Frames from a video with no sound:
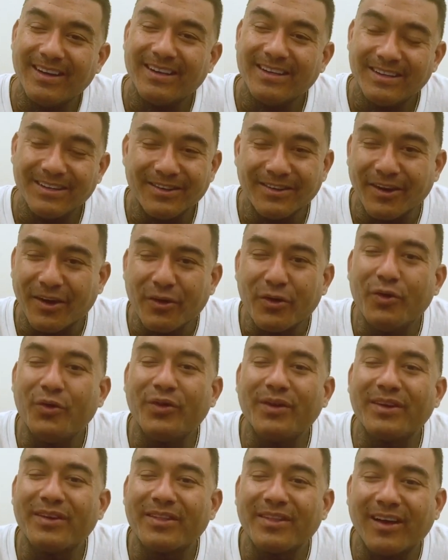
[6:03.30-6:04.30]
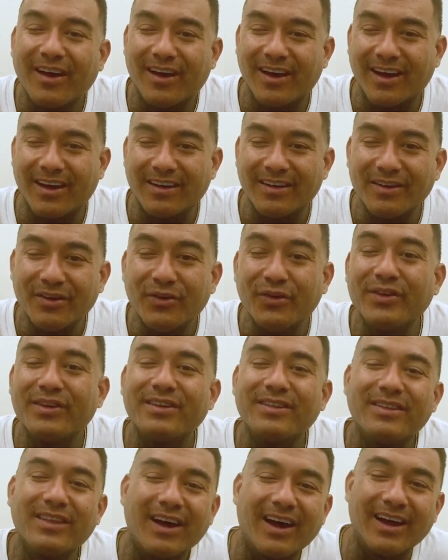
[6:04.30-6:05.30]
You know, who would have thought? Who would
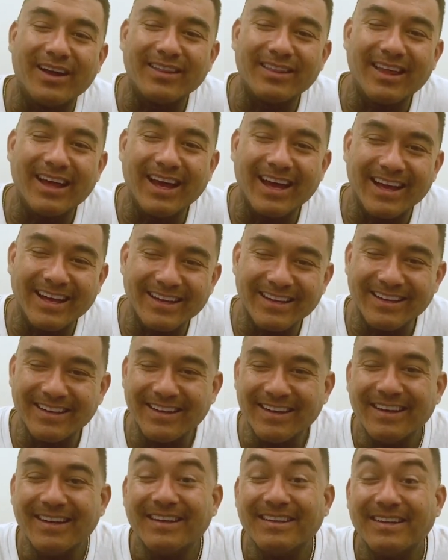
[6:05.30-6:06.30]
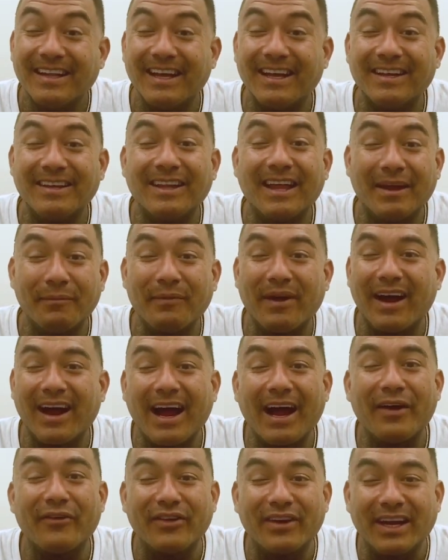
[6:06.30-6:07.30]
have thought that that that my
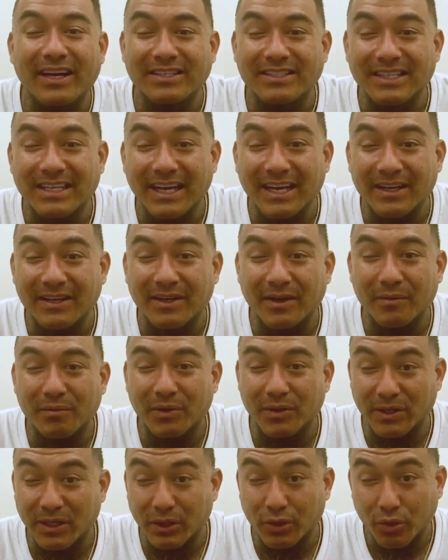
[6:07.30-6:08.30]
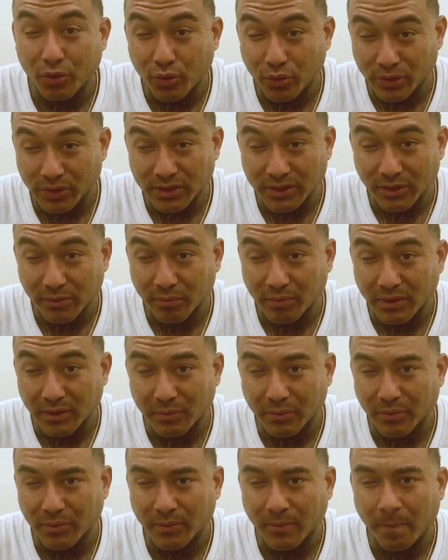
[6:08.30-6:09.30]
eye would actually end up looking cool to some
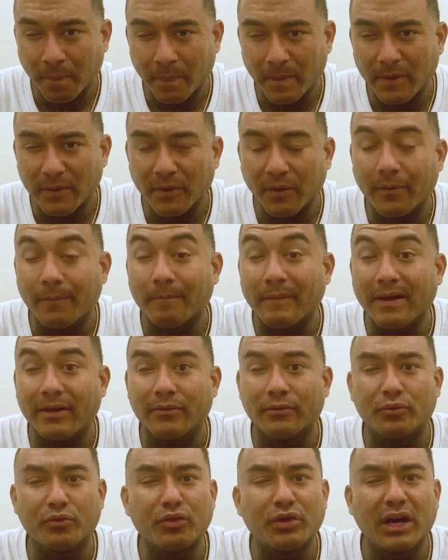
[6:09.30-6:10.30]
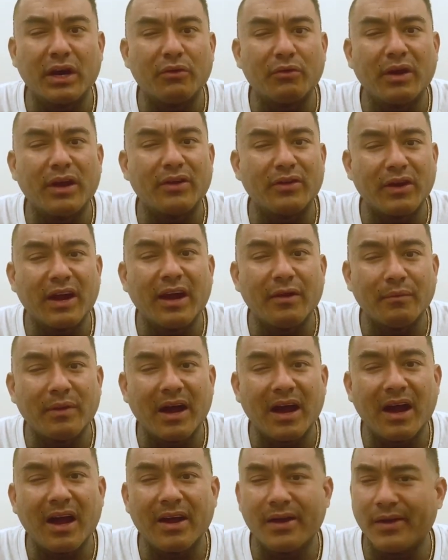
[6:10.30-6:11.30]
people? You know, now would I rather have my
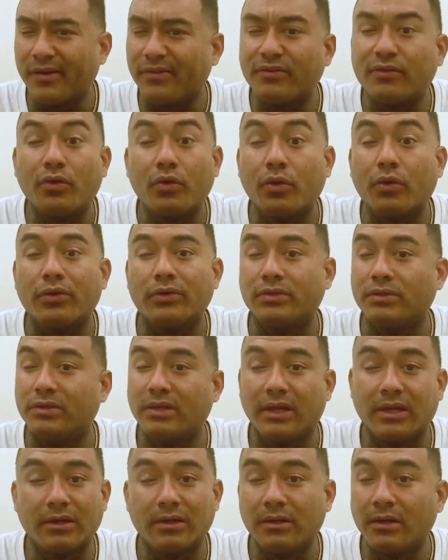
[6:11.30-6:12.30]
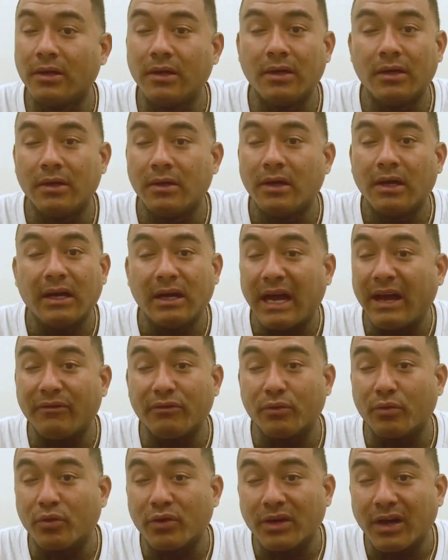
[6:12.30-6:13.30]
eye? Of course, like
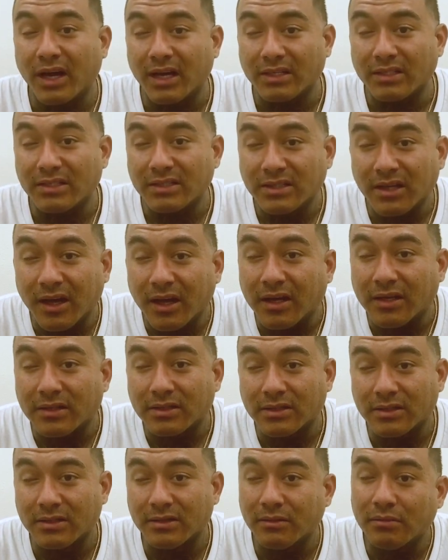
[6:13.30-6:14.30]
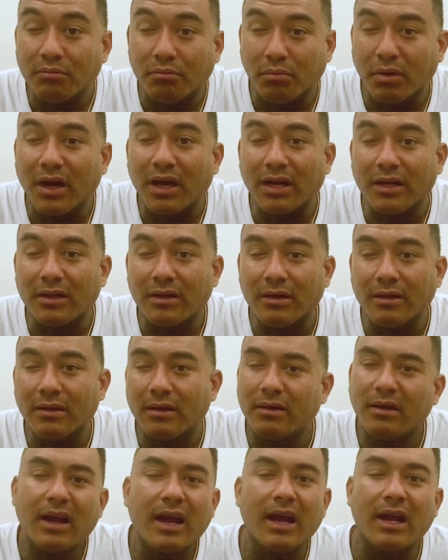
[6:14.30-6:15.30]
having one eye sucks, but
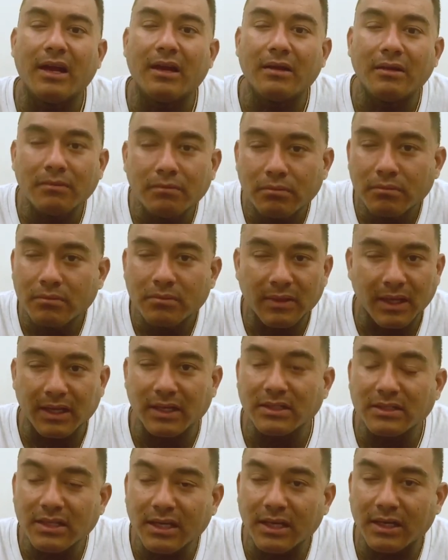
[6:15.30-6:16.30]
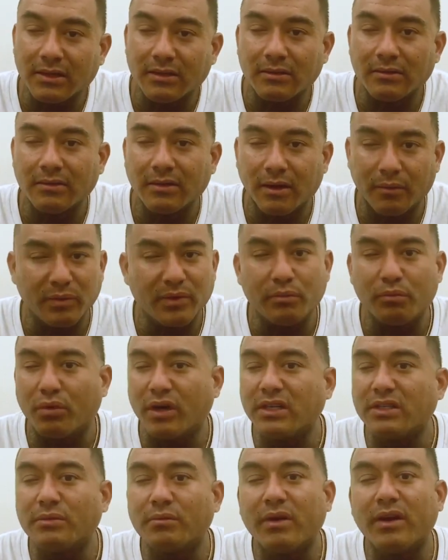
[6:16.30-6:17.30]
hey, like I said, I'm
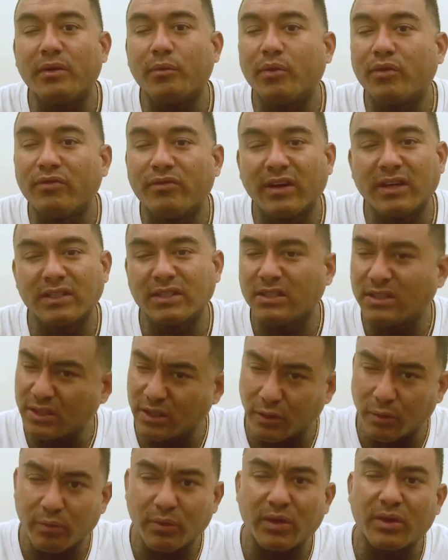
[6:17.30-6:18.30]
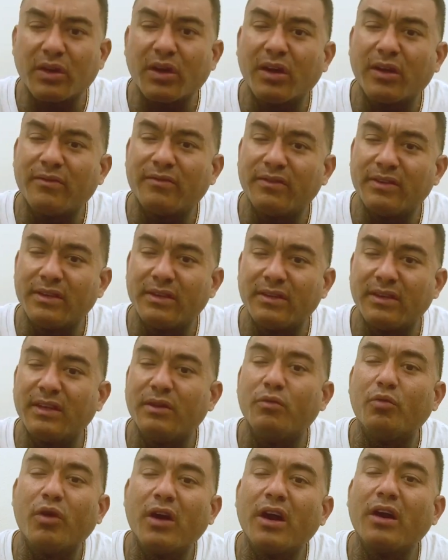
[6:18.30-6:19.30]
embracing my imperfections and I'm gonna confidently
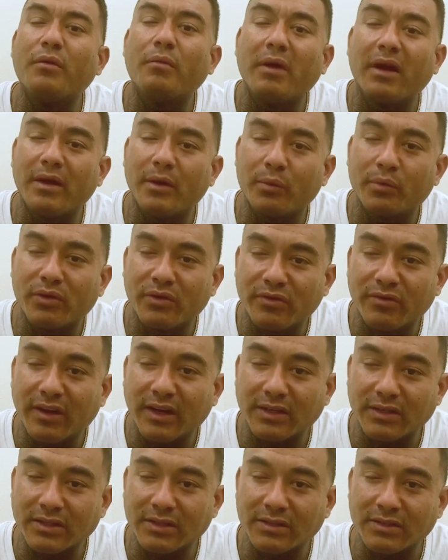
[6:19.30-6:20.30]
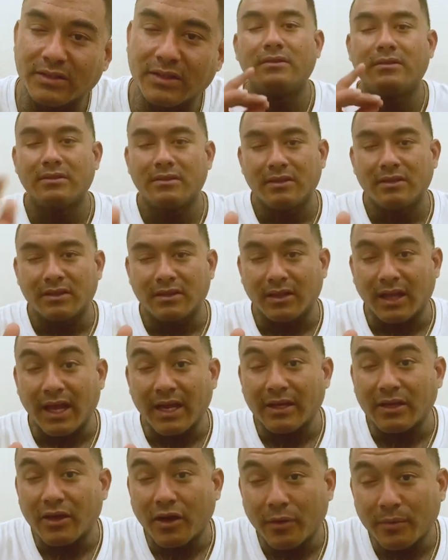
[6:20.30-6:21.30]
wear my imperfections.
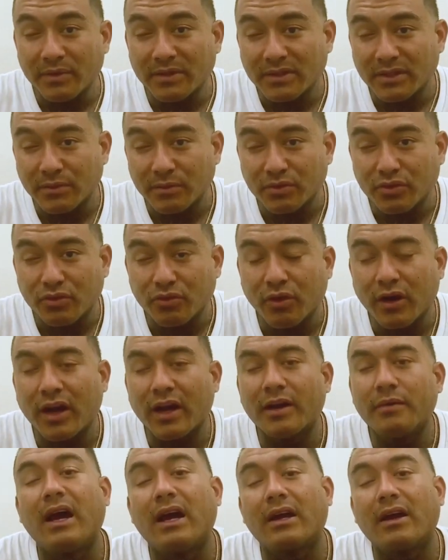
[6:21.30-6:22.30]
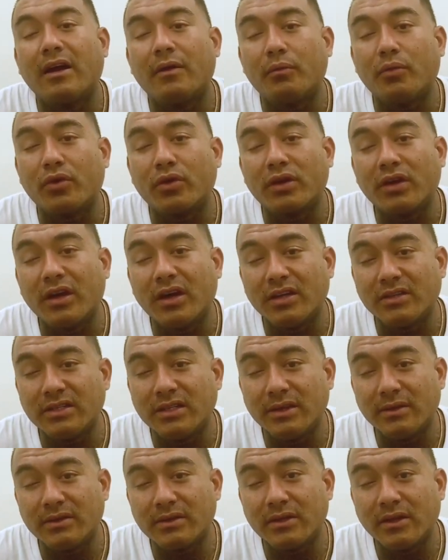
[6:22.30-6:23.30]
Like, comment, subscribe. I got more
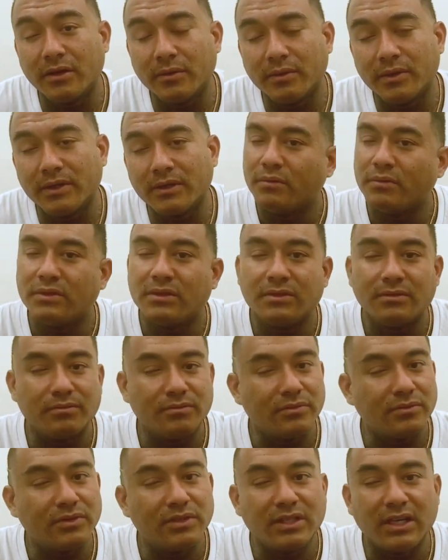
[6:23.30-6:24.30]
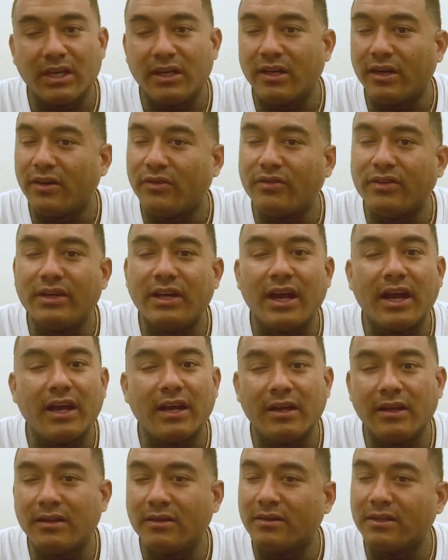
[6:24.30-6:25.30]
content coming. Say it every
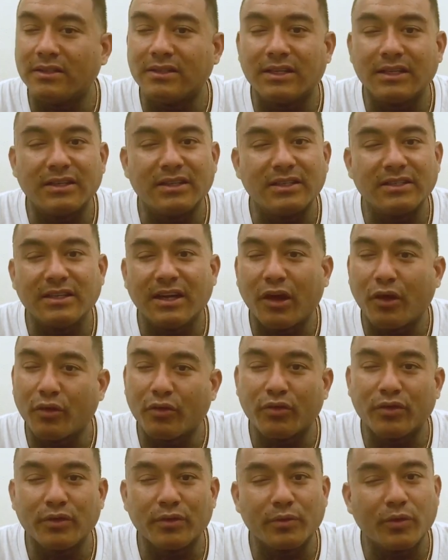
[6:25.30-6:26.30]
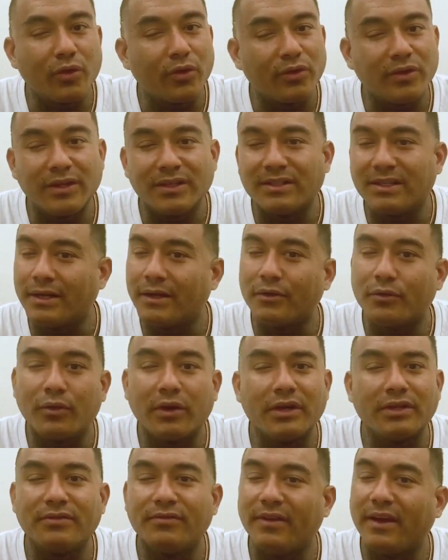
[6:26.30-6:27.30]
day. Let's get this algorithm going. Let's get
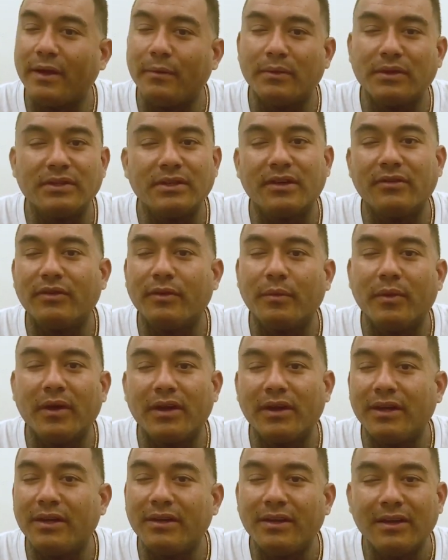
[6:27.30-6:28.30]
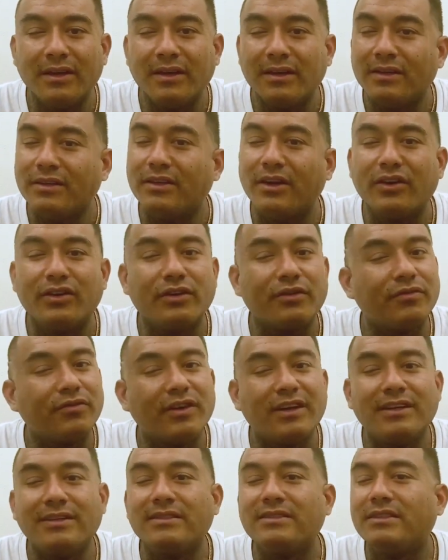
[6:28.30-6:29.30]
Russ famous, everybody. Tell your
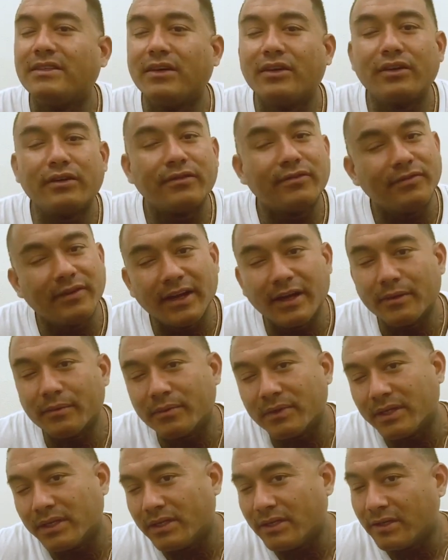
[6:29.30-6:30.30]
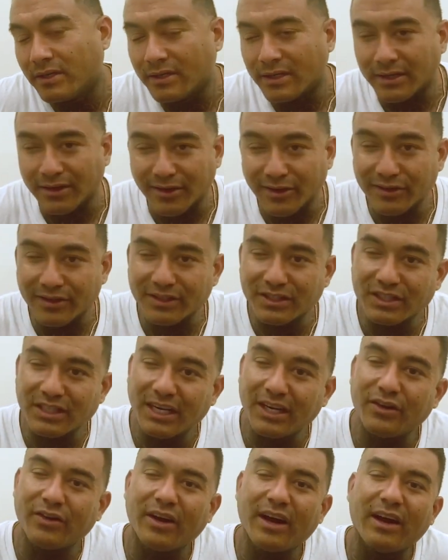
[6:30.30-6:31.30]
friends, tell your family. Get on this
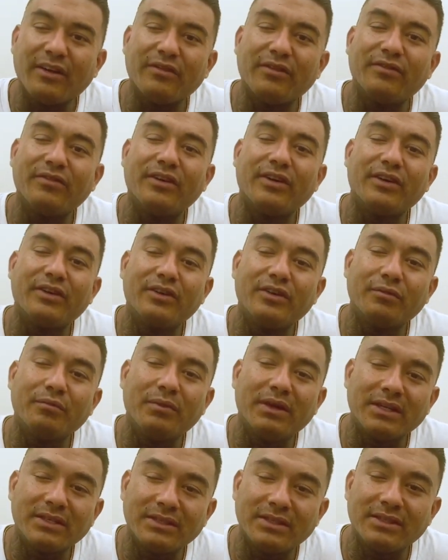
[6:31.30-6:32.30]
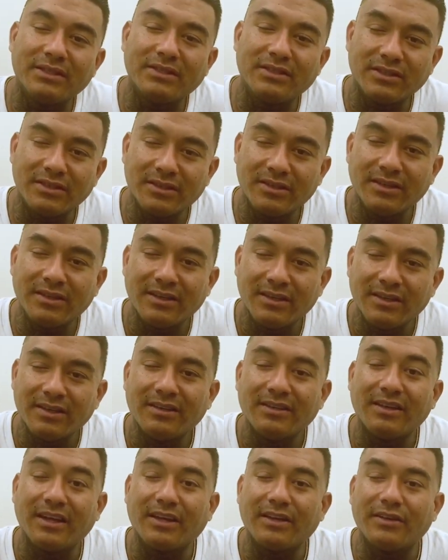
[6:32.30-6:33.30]
channel. I have a very good message.
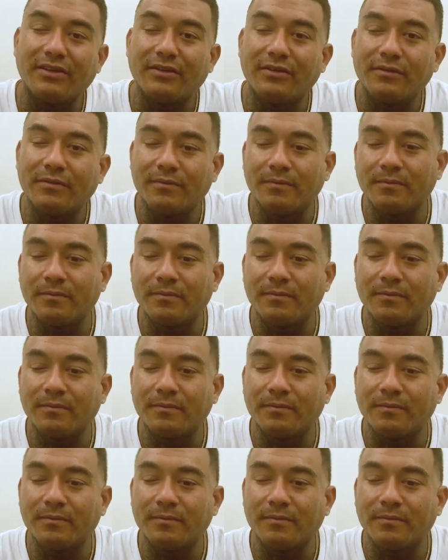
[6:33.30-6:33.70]
Thank you.